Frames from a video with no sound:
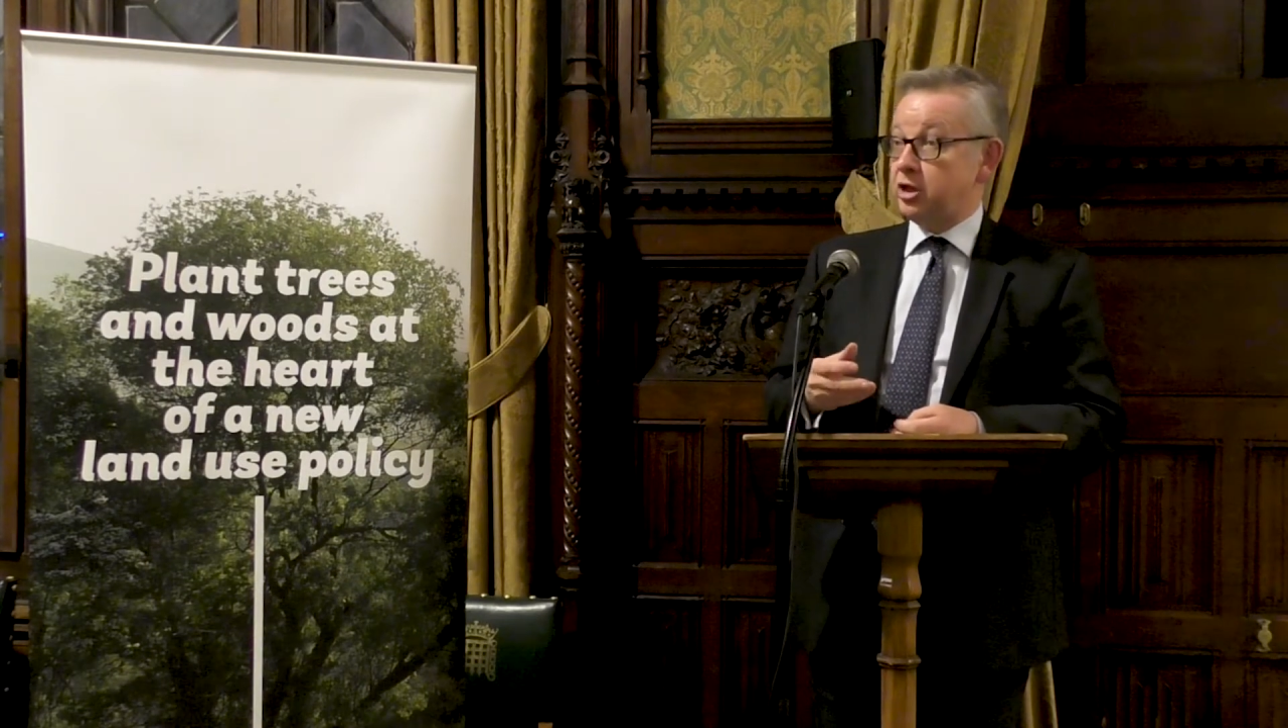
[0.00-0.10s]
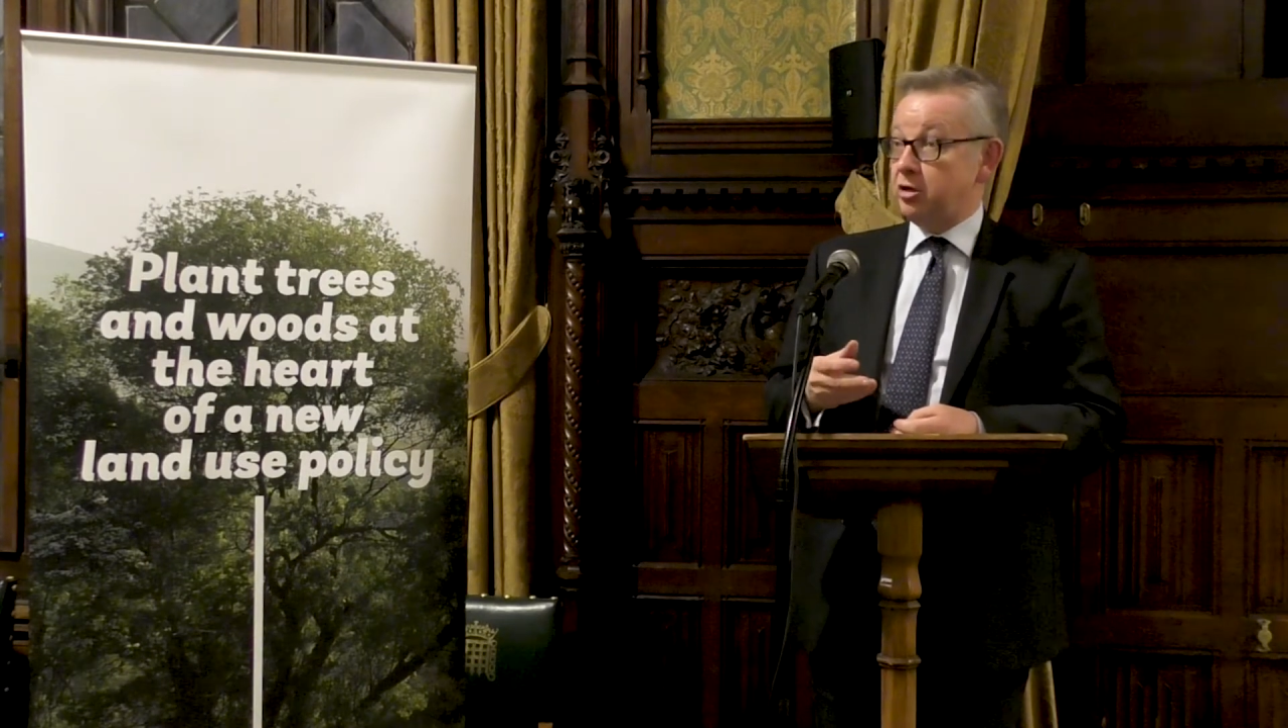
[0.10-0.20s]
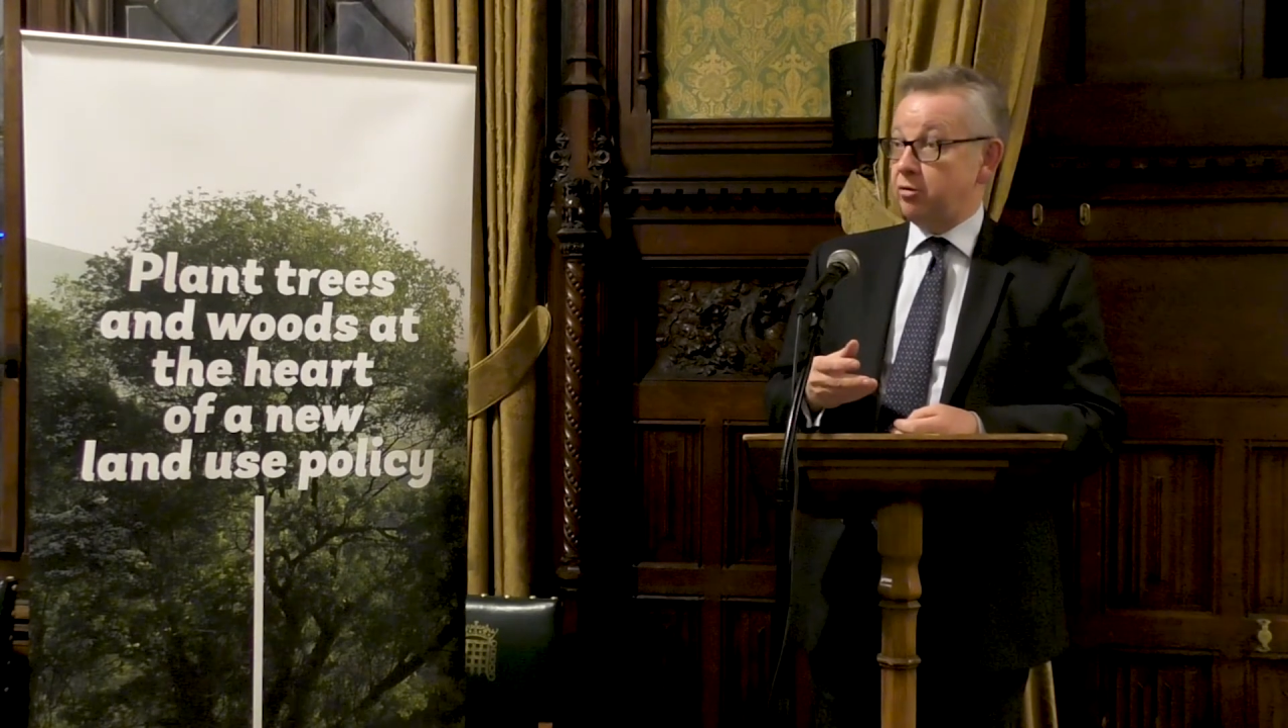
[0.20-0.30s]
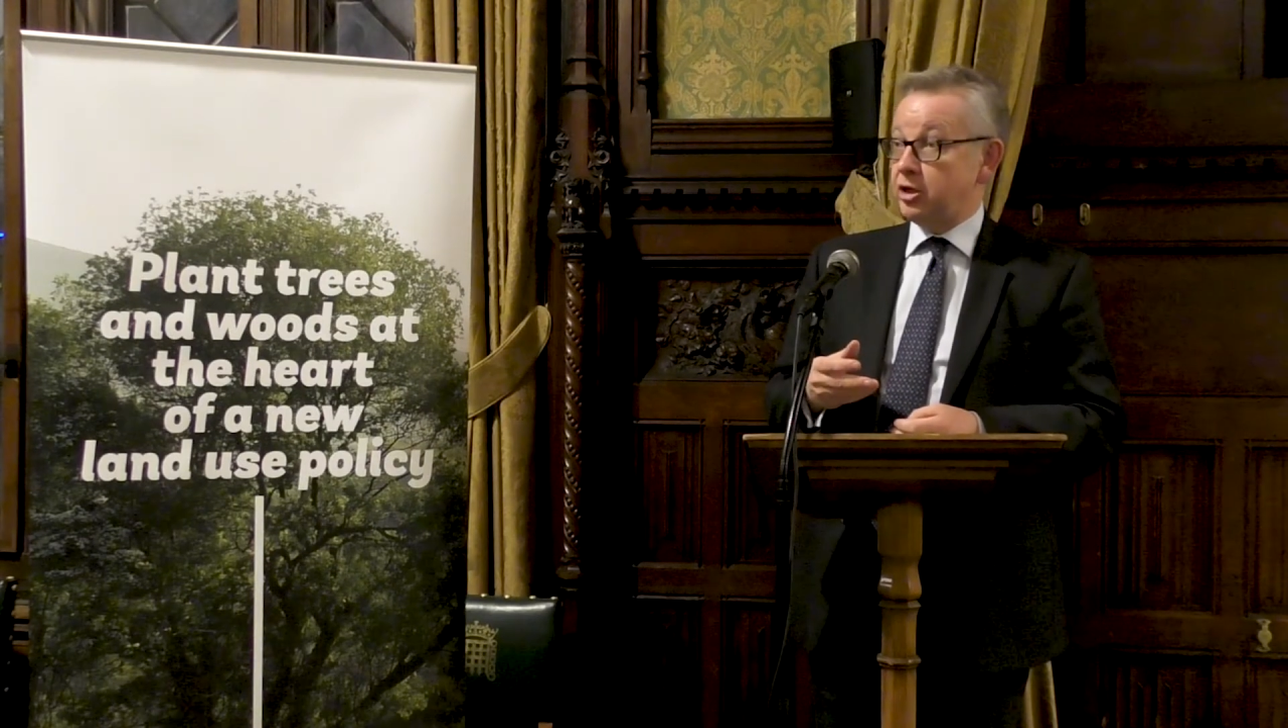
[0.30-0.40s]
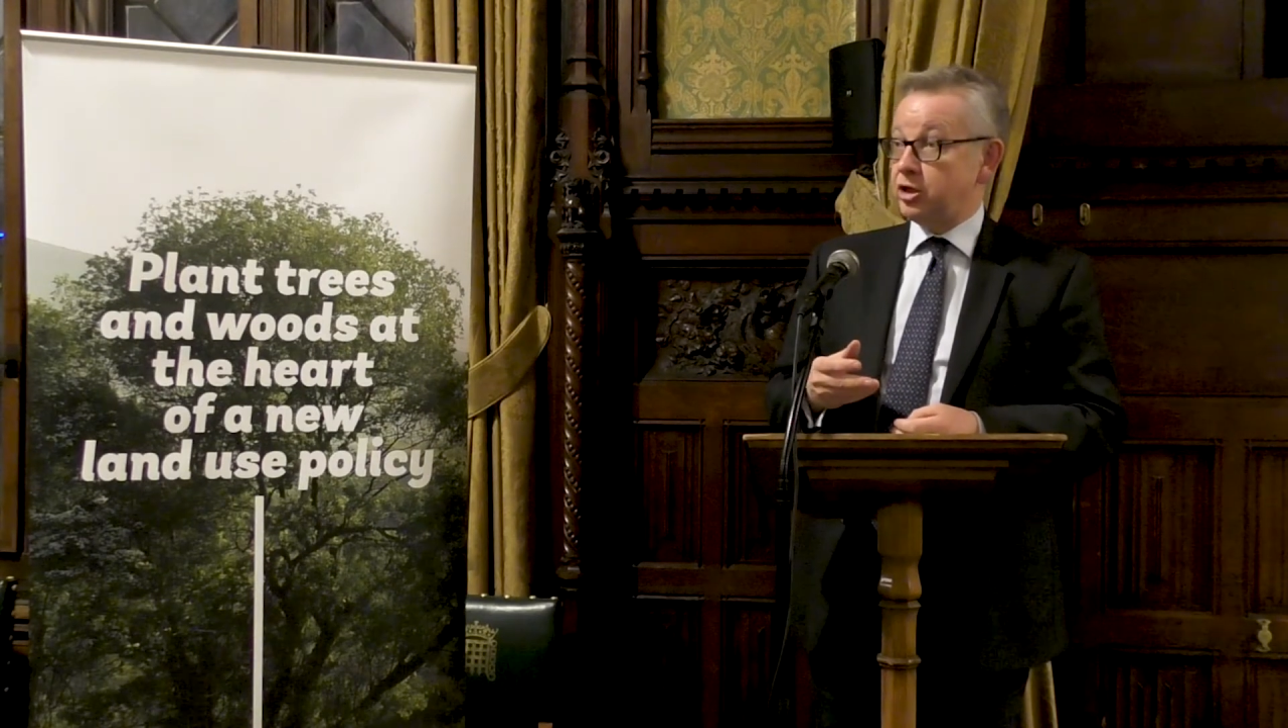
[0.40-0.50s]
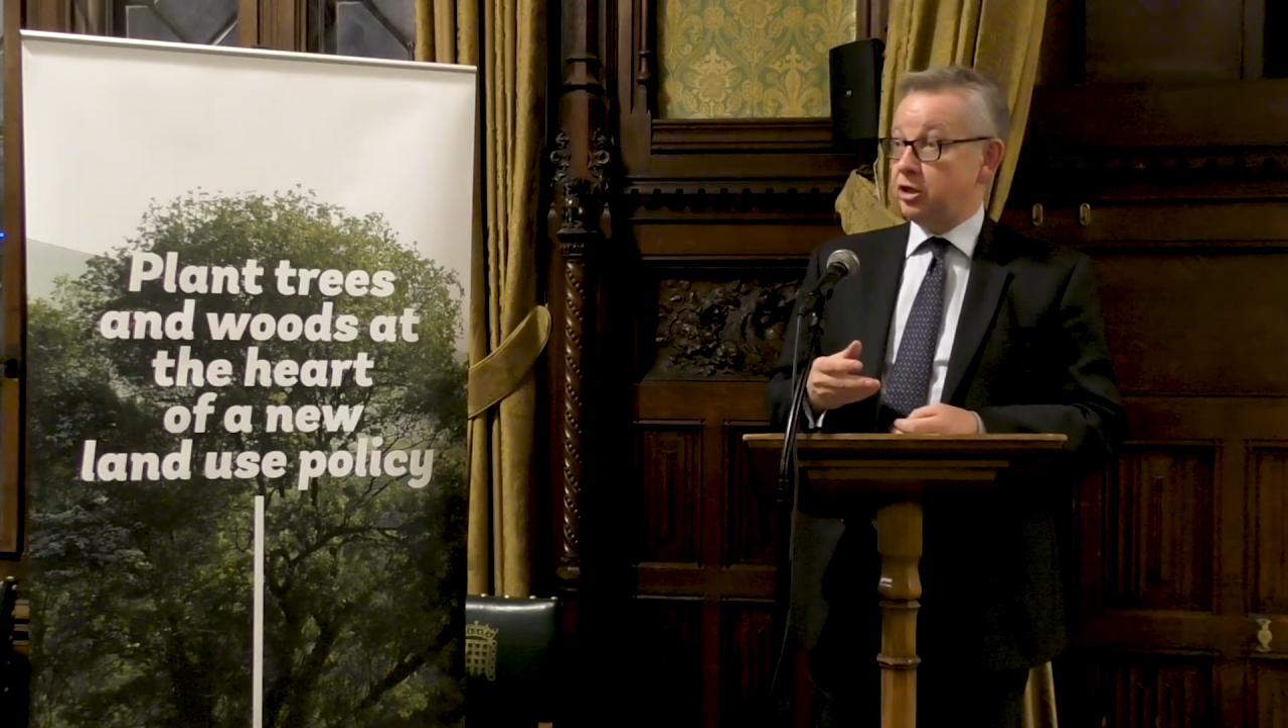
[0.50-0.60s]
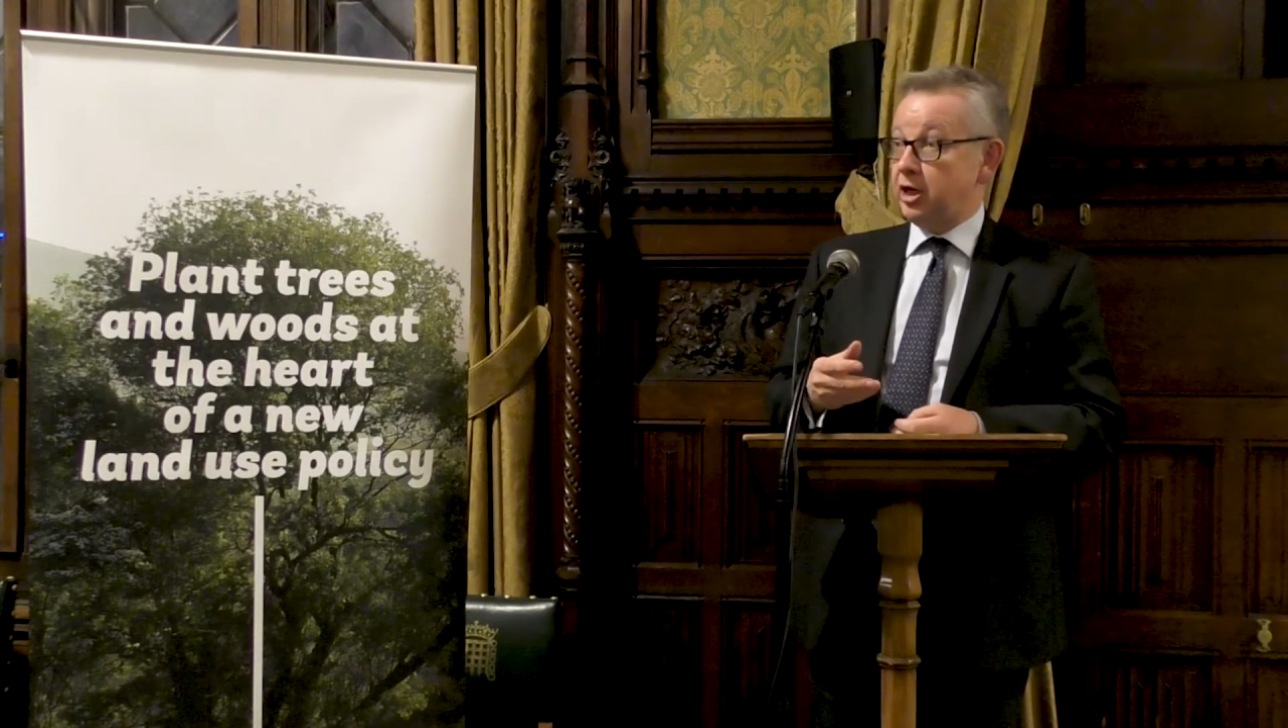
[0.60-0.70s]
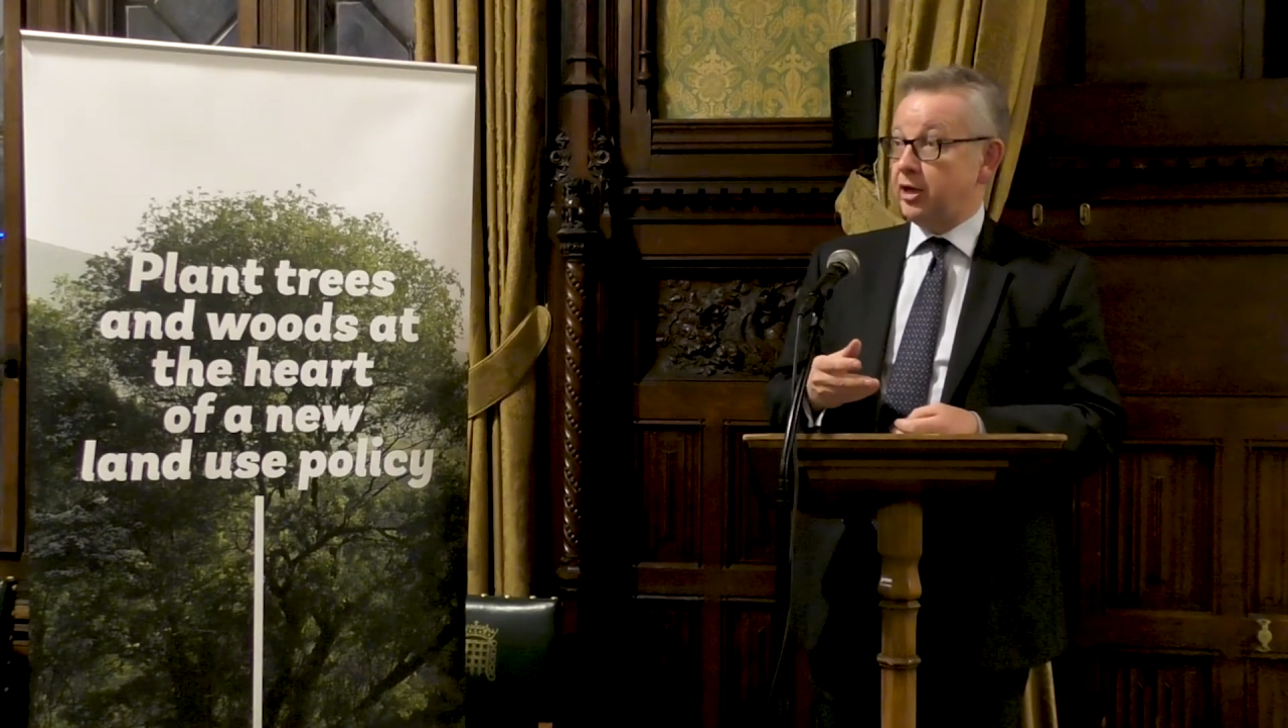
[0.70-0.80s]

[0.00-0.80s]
generation